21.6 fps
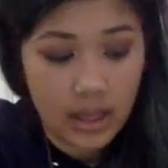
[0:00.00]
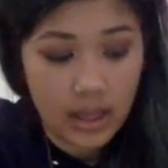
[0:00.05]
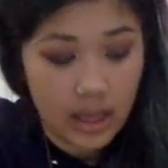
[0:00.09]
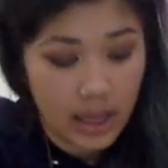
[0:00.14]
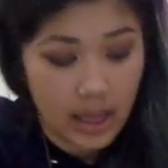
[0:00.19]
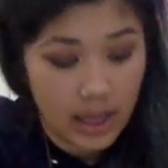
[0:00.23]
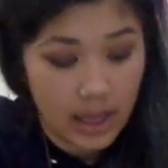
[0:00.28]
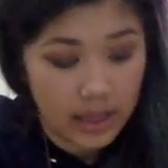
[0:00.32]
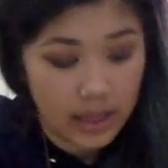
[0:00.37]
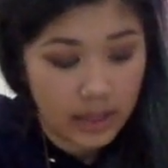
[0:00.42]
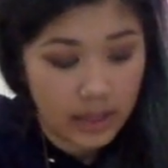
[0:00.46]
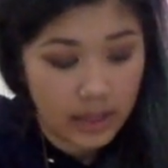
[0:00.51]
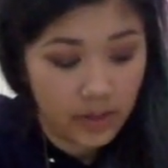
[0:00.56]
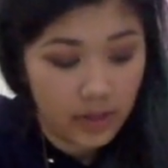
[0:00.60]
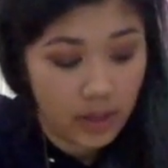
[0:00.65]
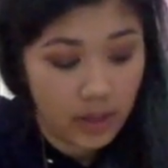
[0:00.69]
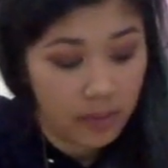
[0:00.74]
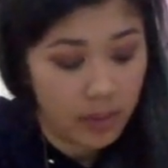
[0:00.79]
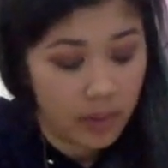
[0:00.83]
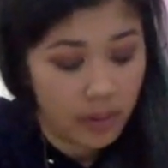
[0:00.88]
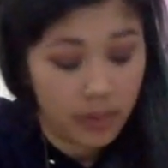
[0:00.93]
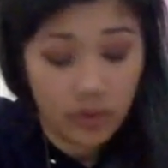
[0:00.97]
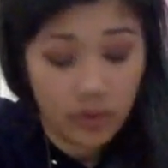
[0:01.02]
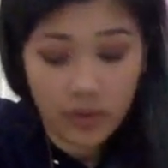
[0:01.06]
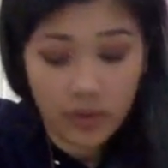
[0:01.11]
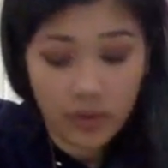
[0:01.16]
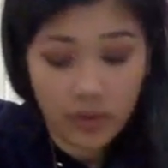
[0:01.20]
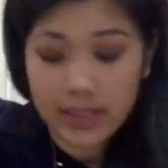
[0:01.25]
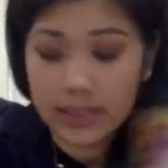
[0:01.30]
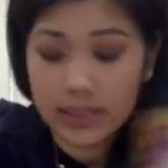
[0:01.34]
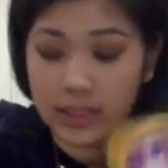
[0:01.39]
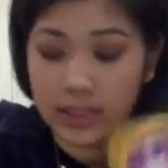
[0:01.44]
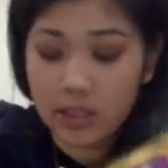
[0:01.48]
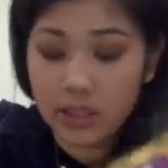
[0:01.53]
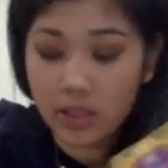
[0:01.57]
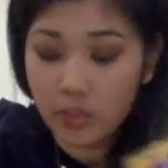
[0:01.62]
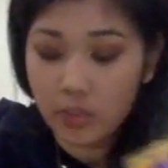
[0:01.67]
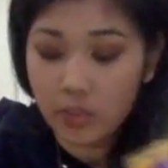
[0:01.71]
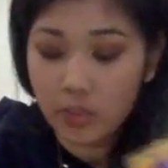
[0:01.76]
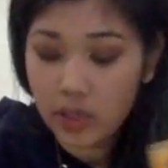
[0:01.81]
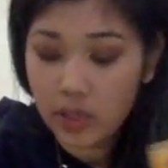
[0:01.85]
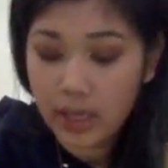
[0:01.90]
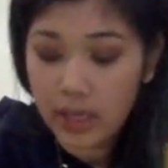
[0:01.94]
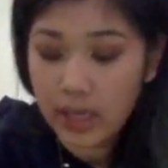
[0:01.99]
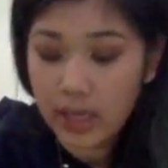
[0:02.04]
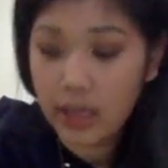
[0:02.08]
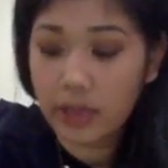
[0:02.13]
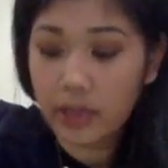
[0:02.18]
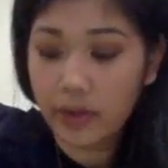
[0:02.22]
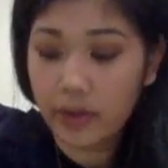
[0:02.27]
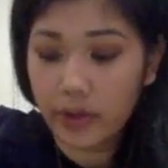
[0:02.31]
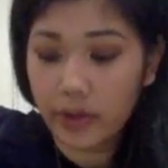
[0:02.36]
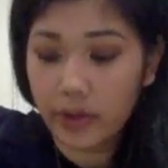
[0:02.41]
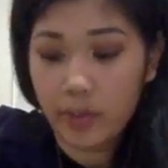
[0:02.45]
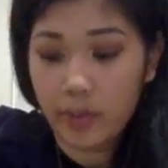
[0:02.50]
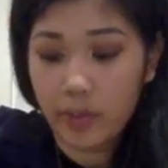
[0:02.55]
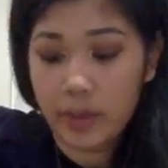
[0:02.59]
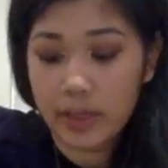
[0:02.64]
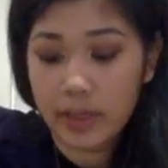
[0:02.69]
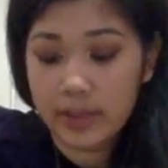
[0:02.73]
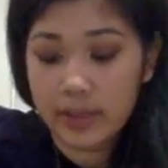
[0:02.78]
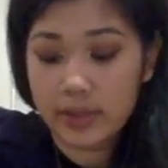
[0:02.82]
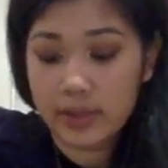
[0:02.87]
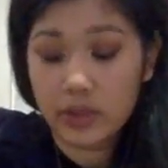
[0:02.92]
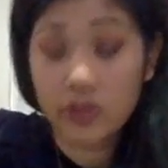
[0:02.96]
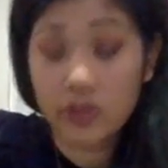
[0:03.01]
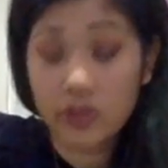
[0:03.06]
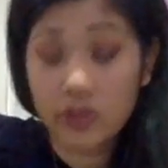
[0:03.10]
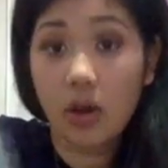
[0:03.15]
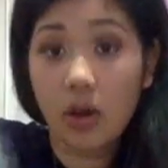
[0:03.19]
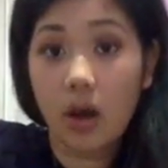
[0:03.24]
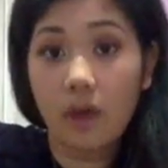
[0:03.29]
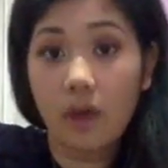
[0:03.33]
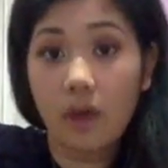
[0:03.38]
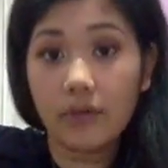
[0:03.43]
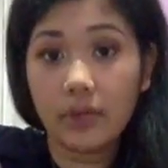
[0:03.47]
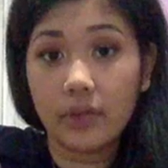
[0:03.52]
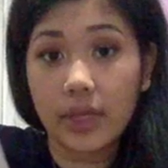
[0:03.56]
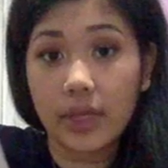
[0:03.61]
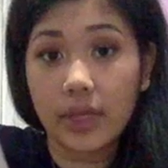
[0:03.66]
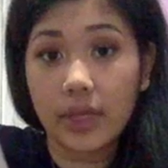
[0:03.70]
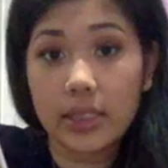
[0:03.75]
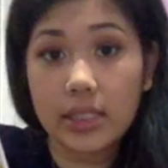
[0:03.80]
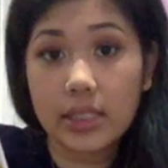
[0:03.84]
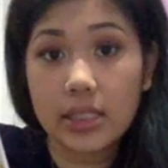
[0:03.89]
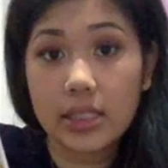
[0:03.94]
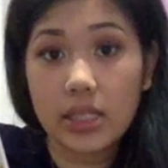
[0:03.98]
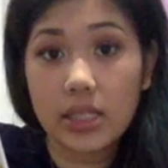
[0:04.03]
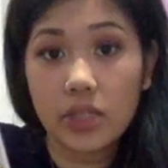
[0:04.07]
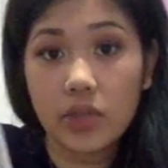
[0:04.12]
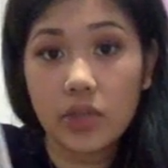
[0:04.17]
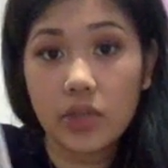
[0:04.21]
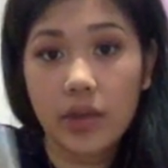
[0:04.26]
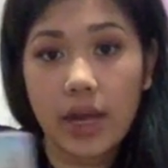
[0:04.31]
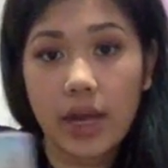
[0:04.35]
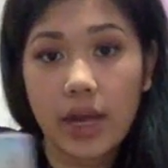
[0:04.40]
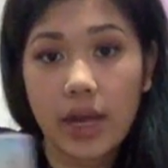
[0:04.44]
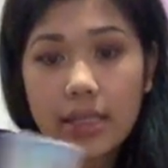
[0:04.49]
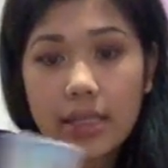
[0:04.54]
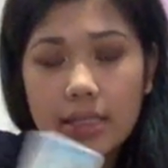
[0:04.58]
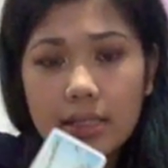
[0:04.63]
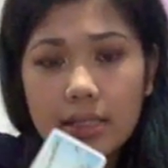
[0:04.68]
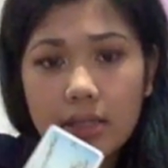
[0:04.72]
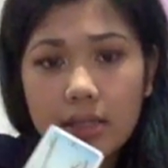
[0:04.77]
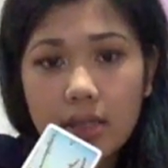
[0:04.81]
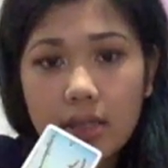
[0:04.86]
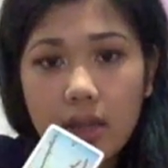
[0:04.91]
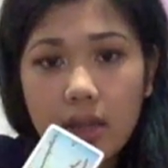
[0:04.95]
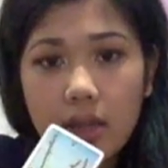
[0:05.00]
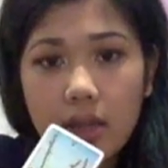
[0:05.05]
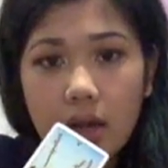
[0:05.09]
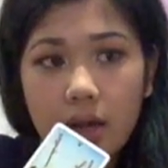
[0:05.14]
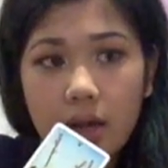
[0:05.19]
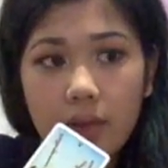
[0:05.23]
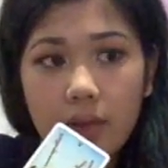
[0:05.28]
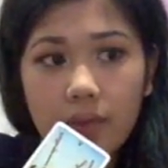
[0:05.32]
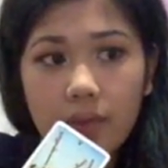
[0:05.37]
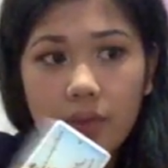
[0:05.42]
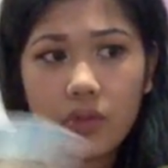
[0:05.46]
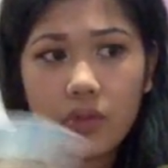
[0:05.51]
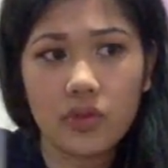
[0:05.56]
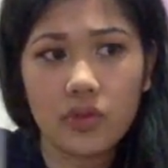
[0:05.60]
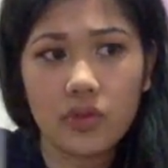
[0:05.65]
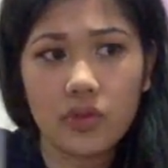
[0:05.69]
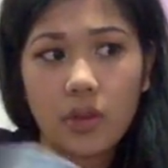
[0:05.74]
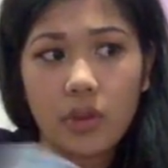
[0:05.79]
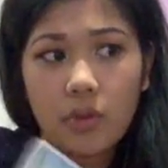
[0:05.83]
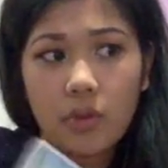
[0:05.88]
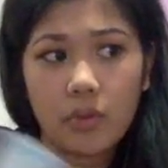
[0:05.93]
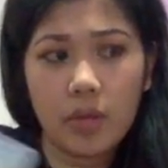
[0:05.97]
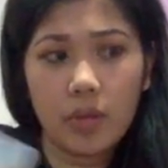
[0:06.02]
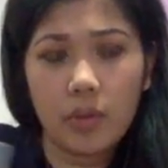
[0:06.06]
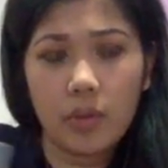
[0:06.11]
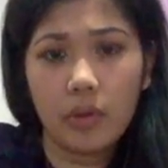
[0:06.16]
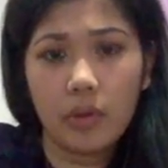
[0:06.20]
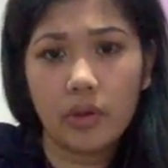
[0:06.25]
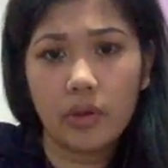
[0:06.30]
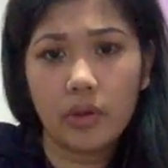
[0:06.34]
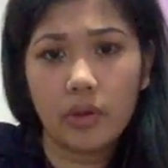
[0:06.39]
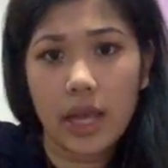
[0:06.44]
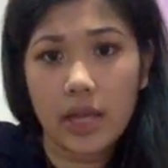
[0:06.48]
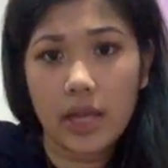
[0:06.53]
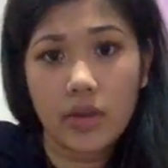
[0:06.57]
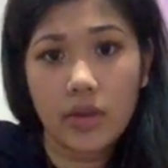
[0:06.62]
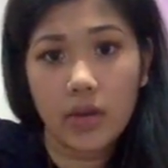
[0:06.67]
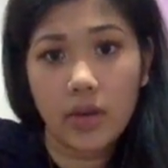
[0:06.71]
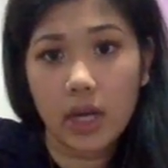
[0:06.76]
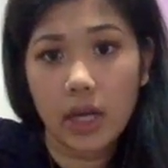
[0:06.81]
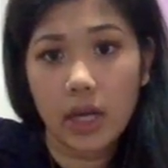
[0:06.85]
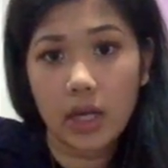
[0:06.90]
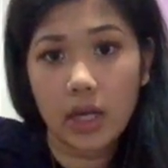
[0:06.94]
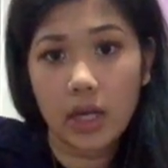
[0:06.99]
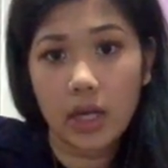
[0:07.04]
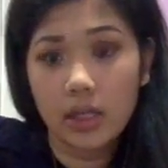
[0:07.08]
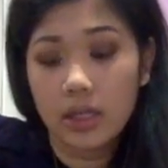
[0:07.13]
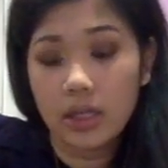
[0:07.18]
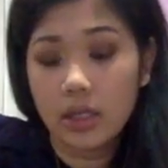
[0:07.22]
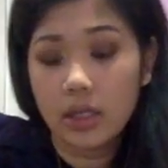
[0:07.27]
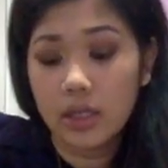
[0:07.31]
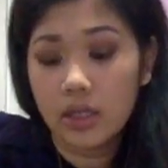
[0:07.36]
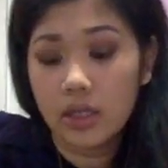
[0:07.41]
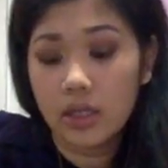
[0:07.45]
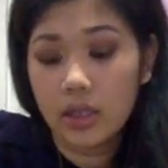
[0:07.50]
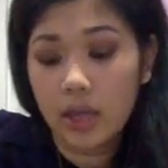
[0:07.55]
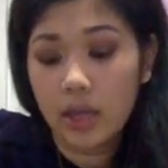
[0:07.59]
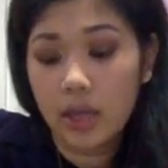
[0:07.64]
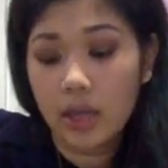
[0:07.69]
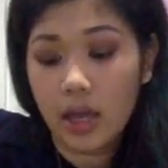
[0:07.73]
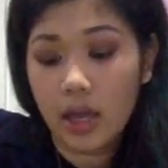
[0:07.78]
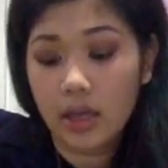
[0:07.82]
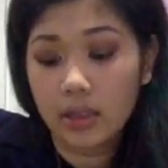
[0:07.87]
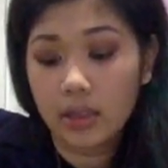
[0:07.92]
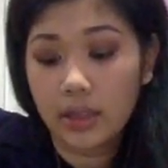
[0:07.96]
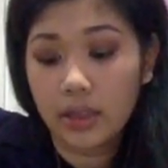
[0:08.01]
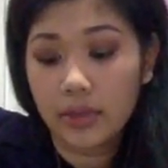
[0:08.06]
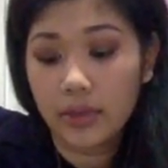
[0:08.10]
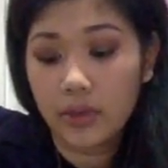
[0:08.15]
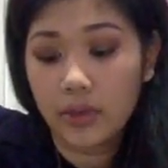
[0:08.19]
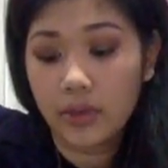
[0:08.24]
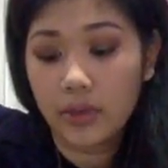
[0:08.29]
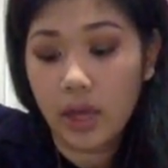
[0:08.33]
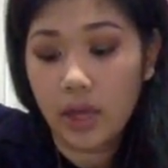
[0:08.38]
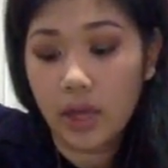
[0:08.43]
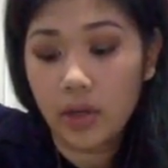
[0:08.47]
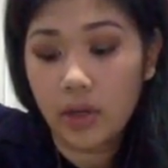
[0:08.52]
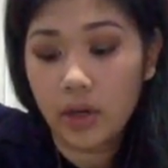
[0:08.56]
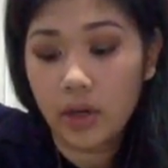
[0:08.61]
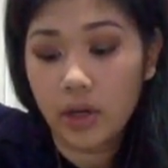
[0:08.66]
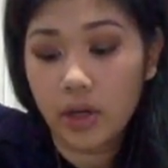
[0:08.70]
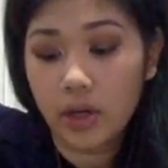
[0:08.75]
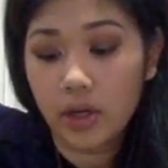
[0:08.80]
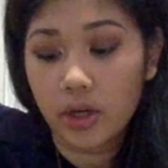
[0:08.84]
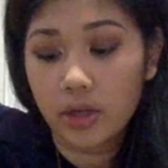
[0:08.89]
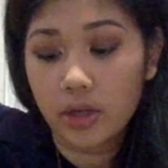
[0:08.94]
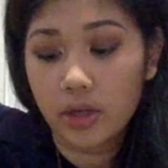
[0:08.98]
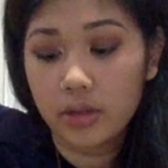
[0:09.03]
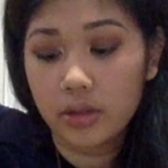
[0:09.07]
And I feel like maybe you guys need to communicate clearly because there's conflict. You guys, usually when people are angry, they kind of let their anger,